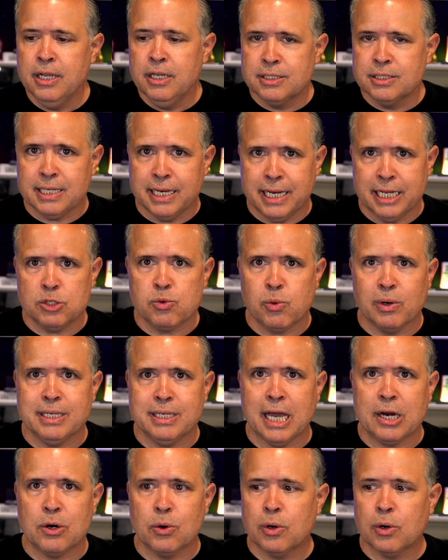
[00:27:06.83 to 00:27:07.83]

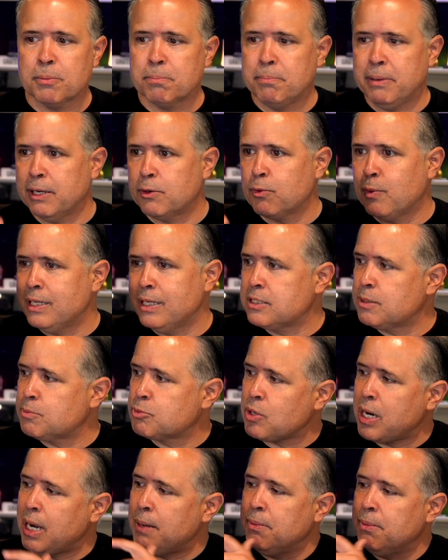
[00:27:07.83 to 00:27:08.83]
Todaysword.org, big red
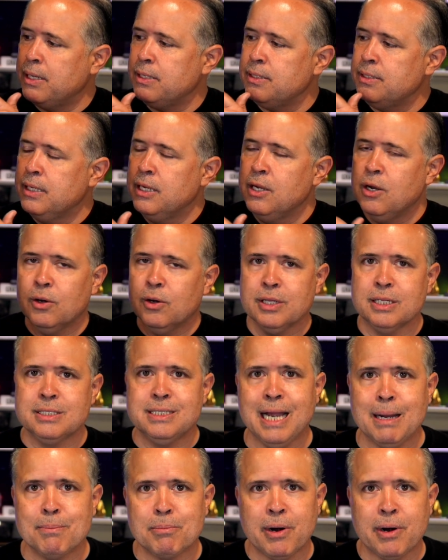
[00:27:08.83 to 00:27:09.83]
subscribe button on the
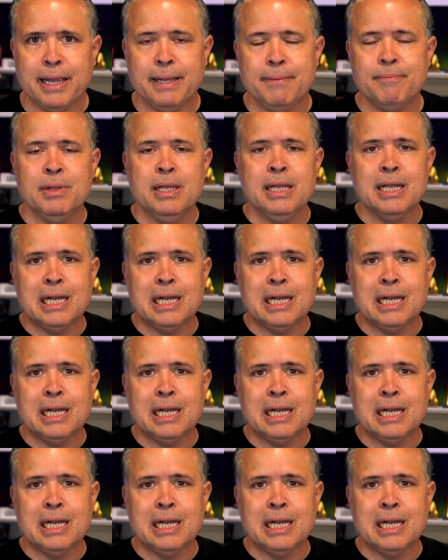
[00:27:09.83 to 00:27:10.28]
top right.